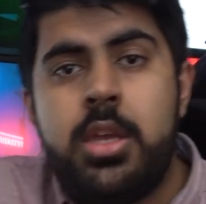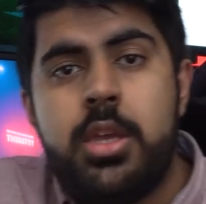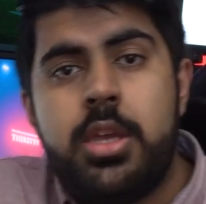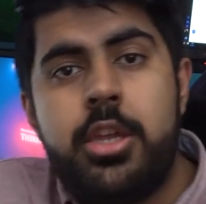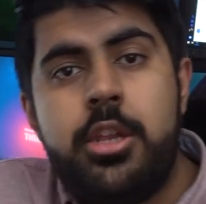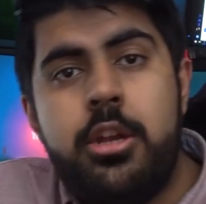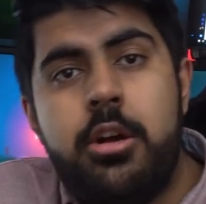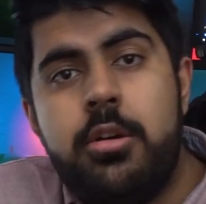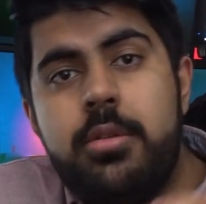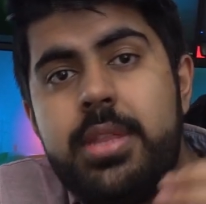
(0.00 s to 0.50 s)

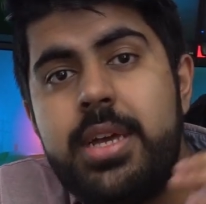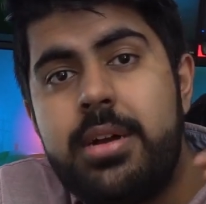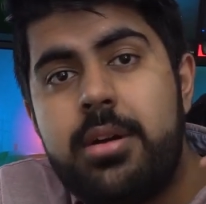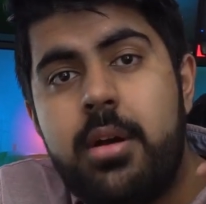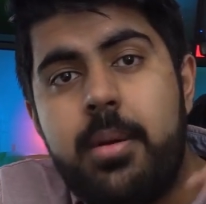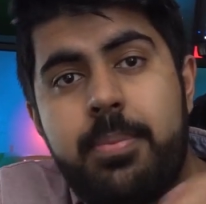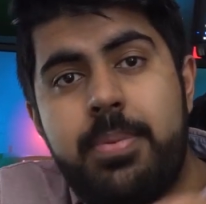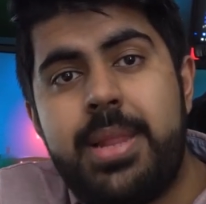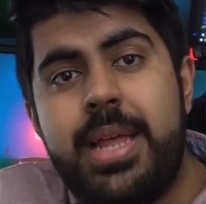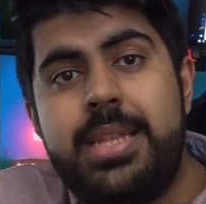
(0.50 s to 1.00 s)
There
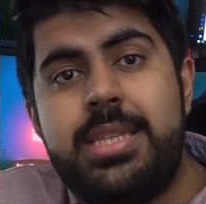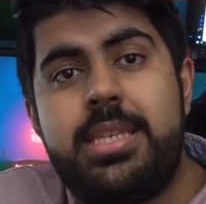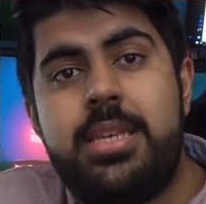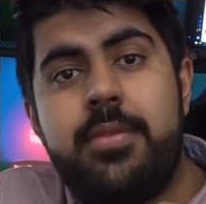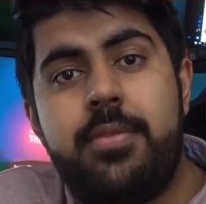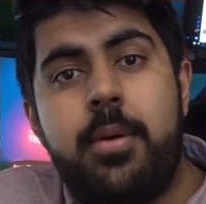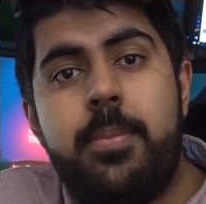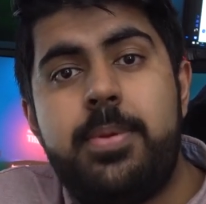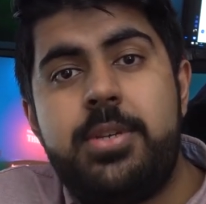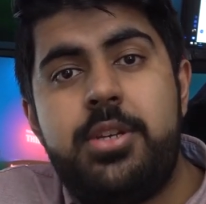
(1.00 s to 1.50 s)
are plenty
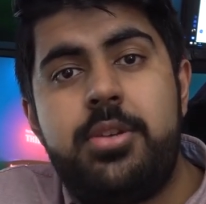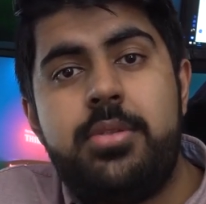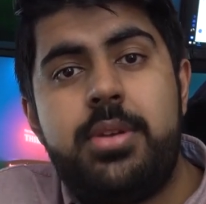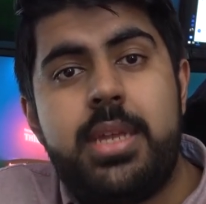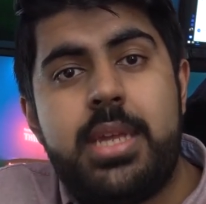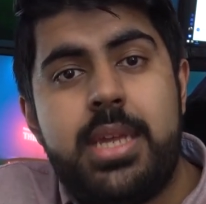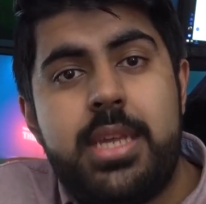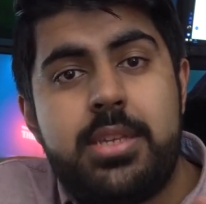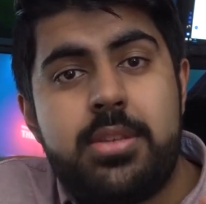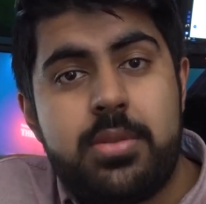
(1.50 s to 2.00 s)
of
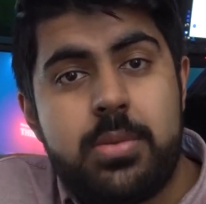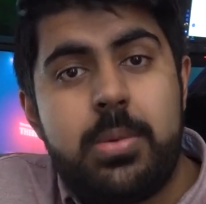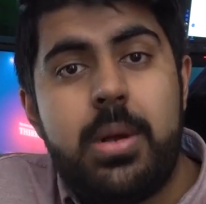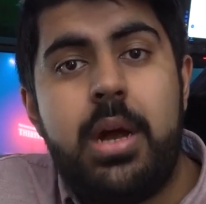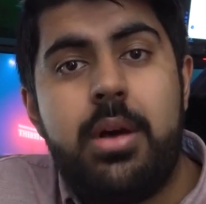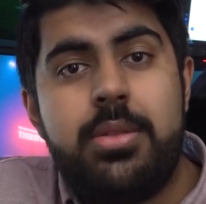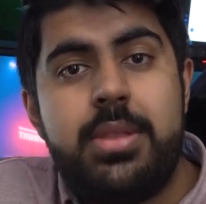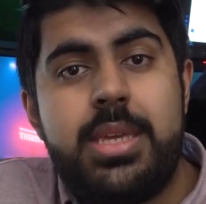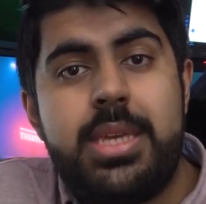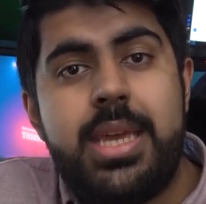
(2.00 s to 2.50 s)
opportunities
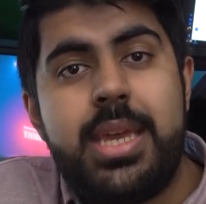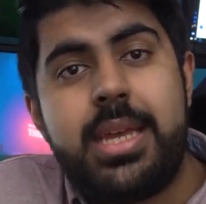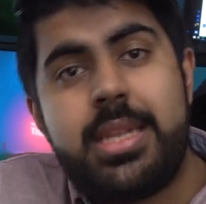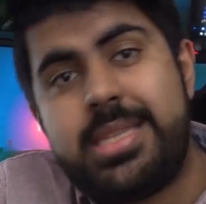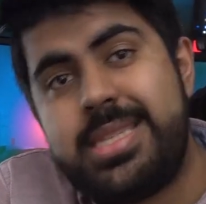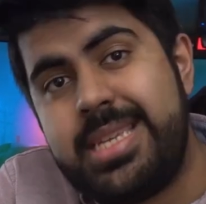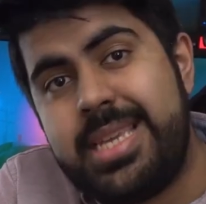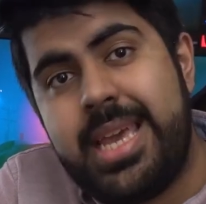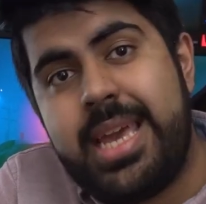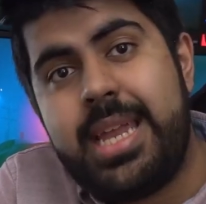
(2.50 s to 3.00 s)
throughout the year
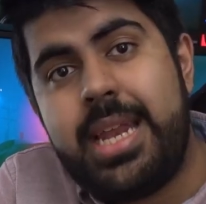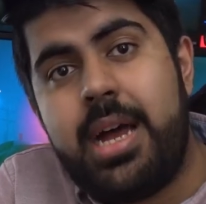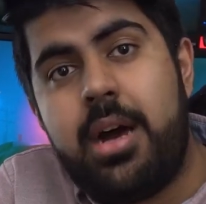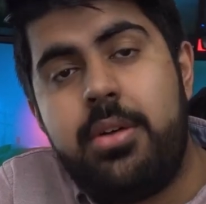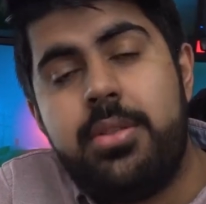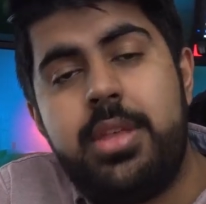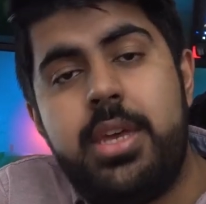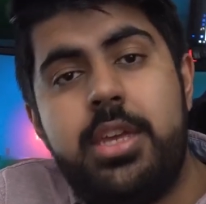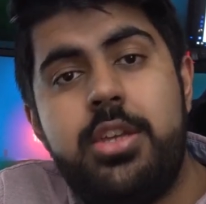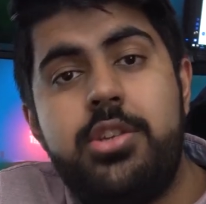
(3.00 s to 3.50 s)
to get
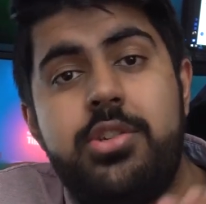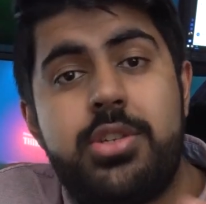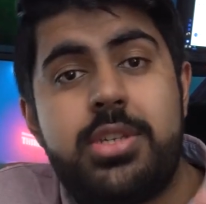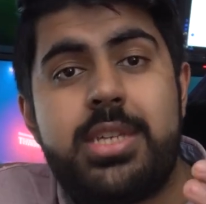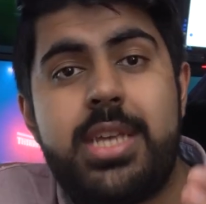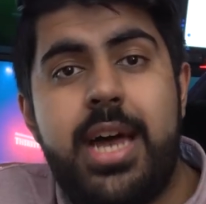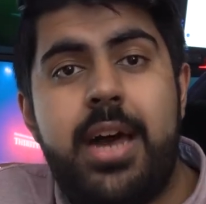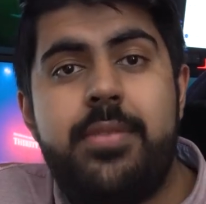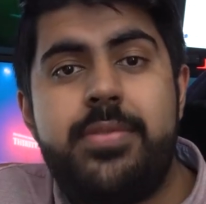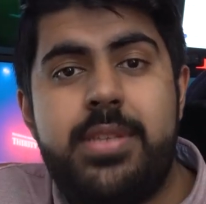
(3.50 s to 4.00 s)
out there. You
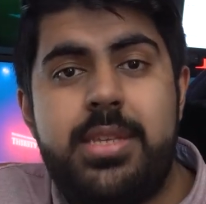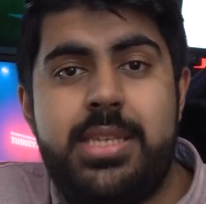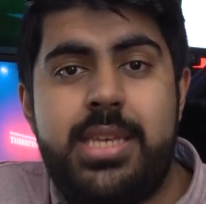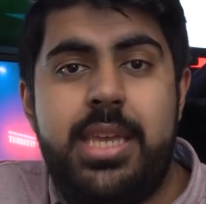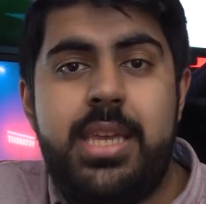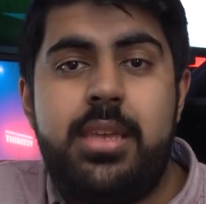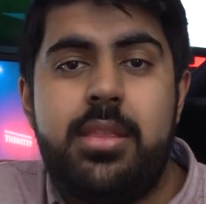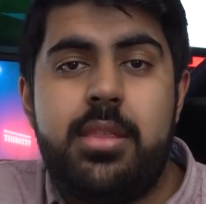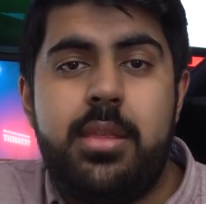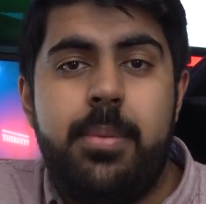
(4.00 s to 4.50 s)
just have to
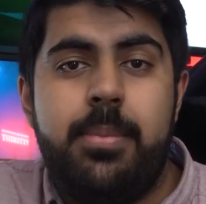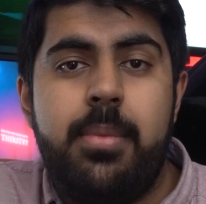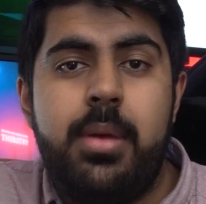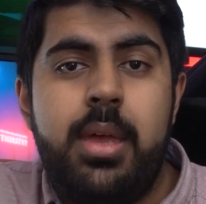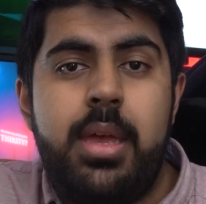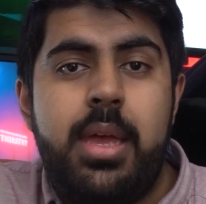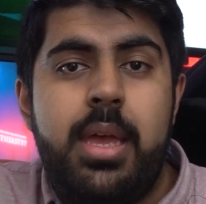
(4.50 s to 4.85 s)
take them.